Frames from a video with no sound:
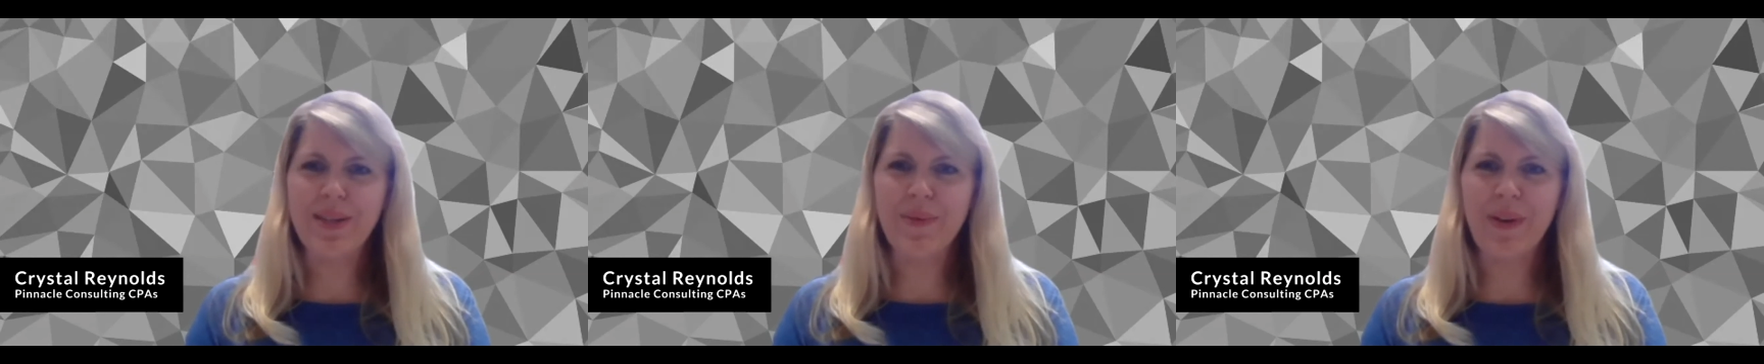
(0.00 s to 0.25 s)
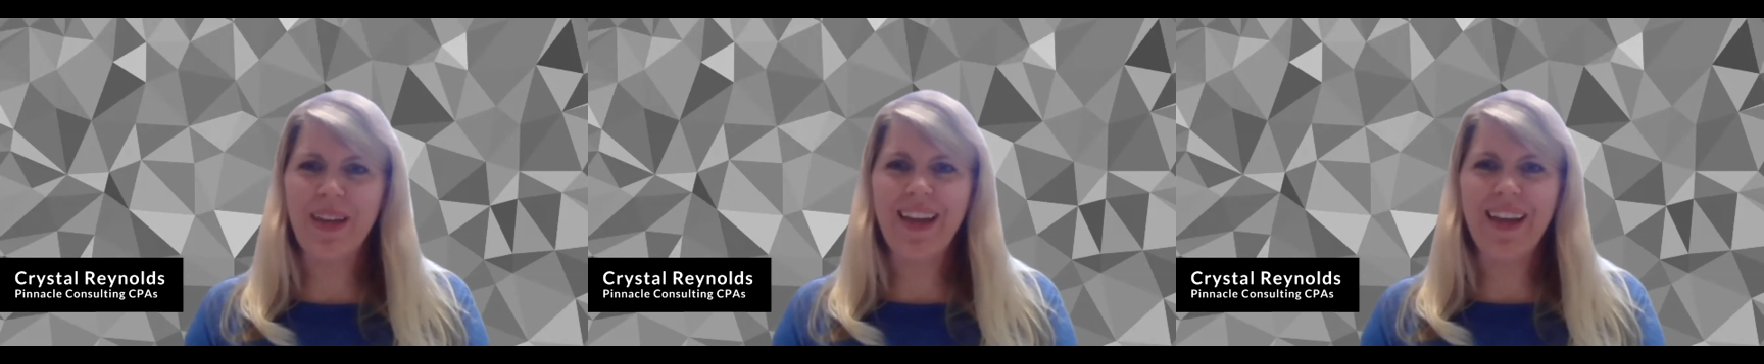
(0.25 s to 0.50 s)
that
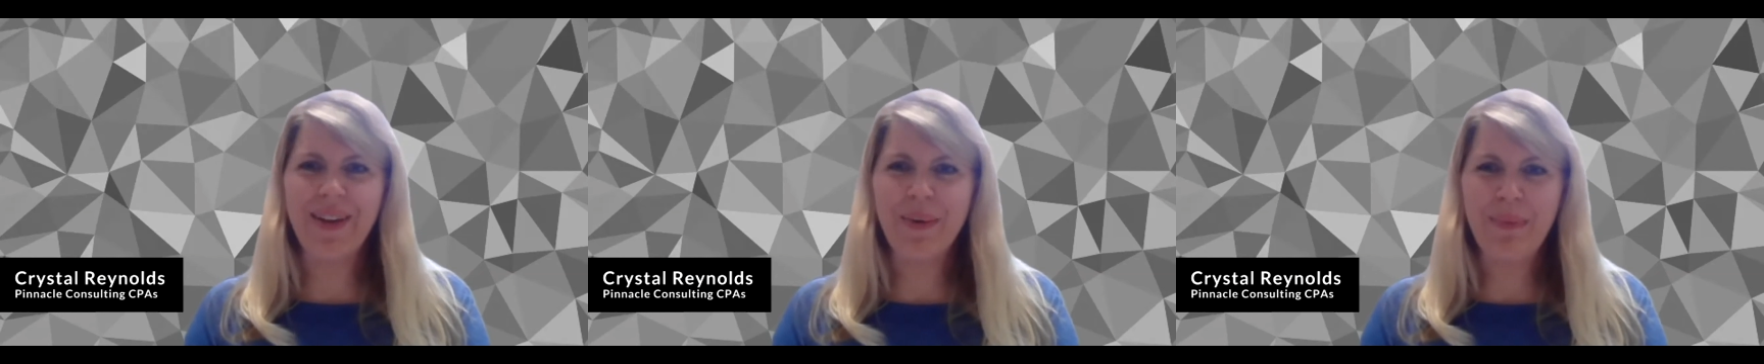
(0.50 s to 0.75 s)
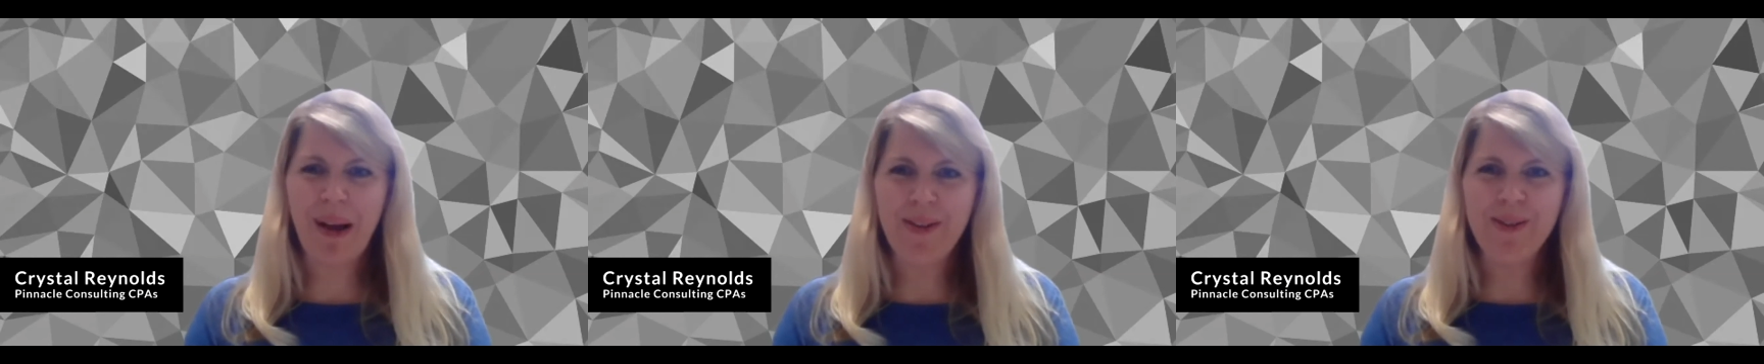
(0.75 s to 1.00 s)
we can go
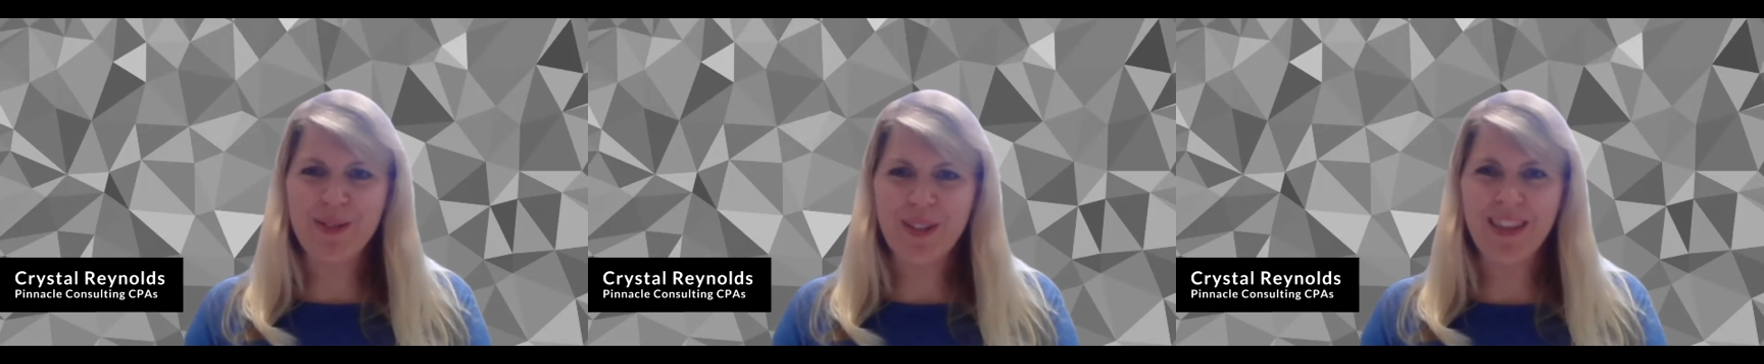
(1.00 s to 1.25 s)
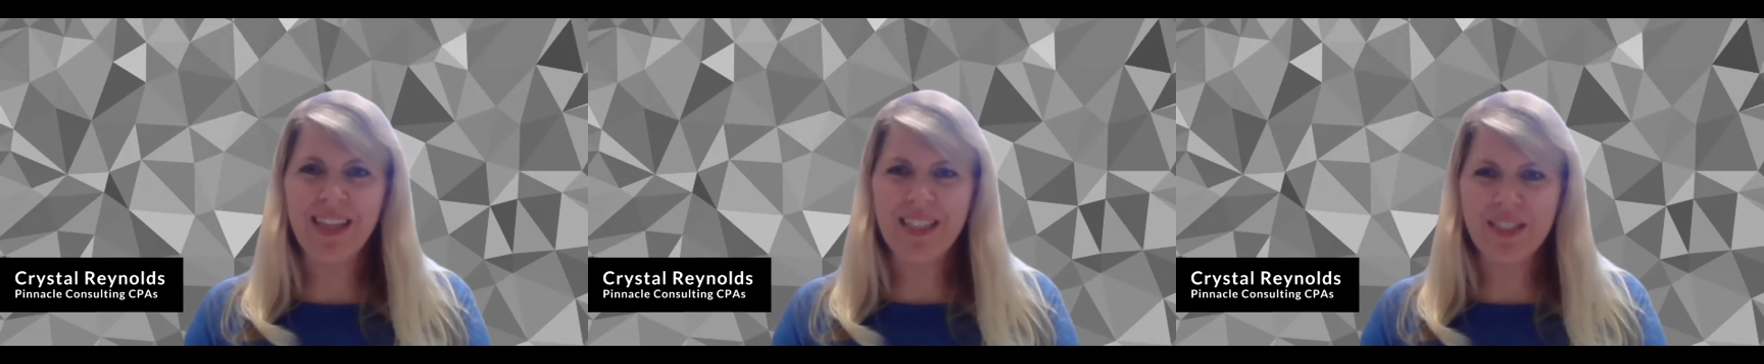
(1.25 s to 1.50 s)
about
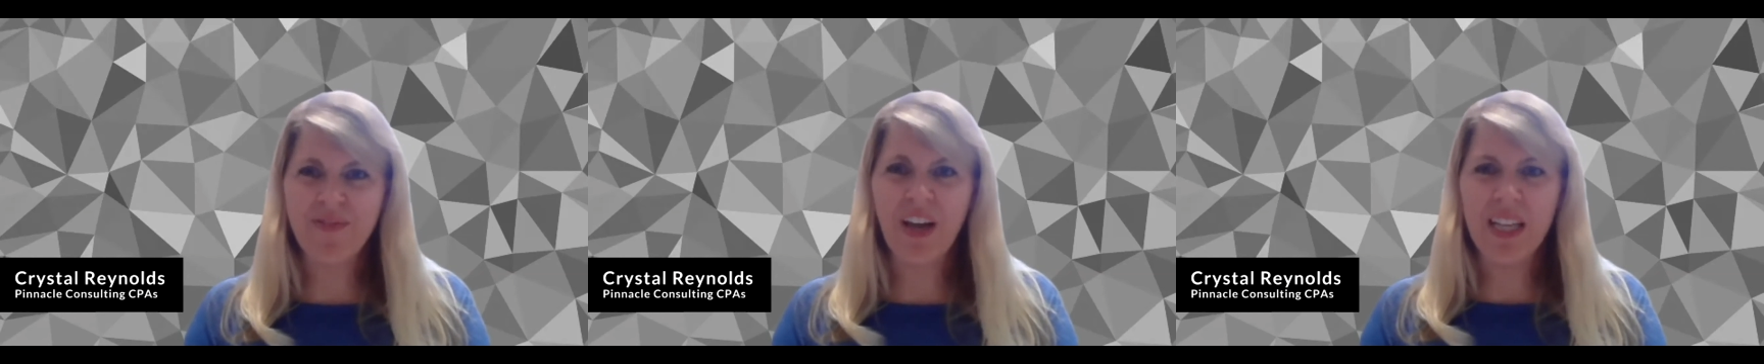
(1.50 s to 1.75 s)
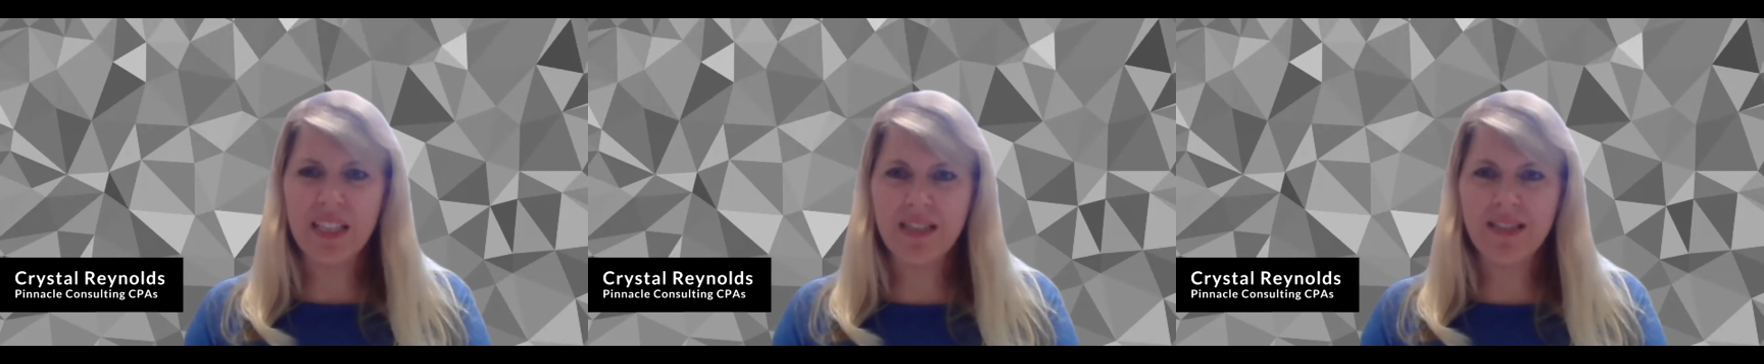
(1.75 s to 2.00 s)
using these
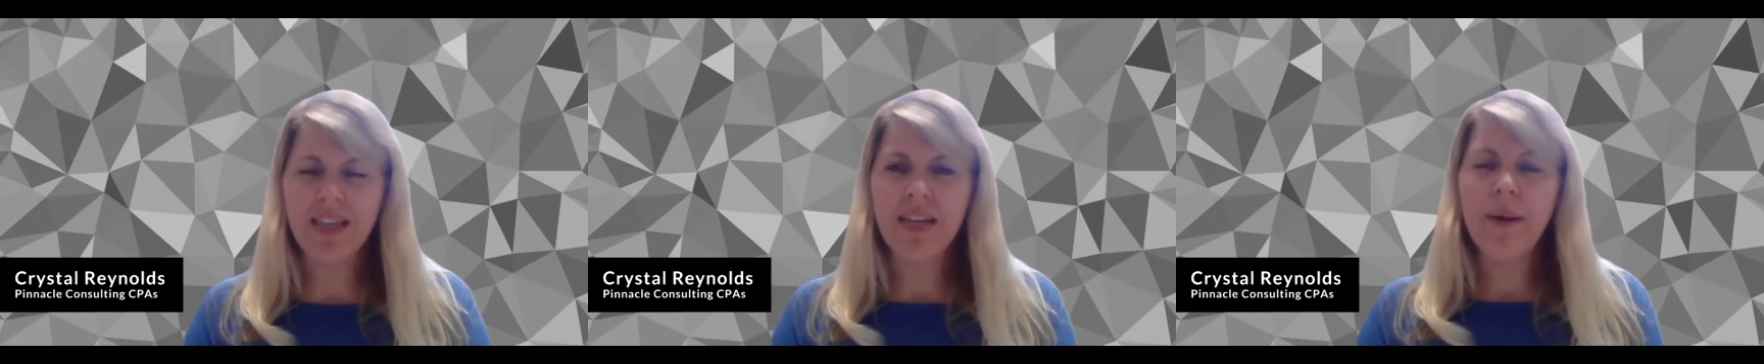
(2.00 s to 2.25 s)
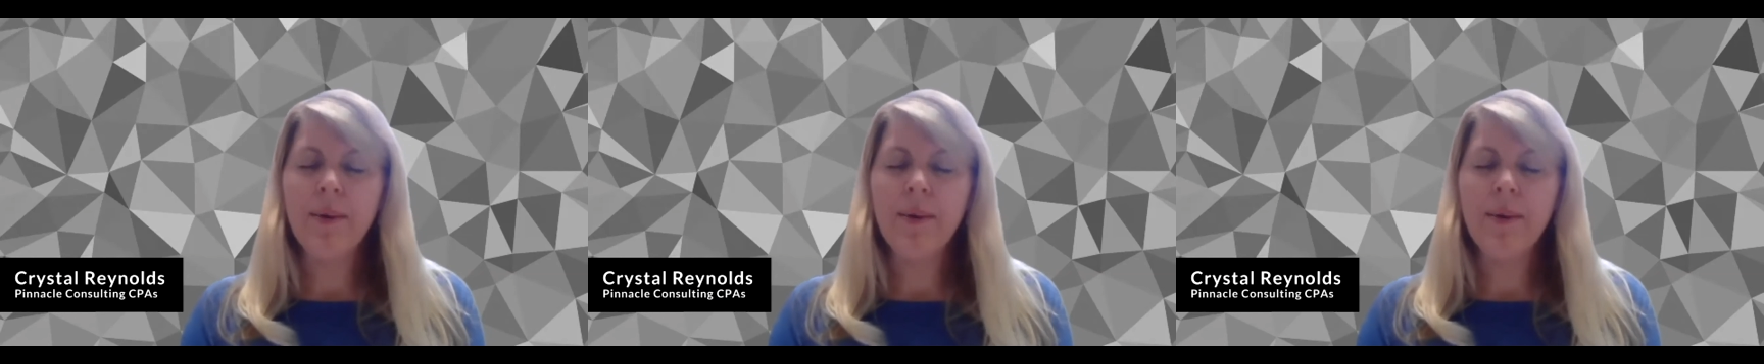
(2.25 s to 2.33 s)
funds.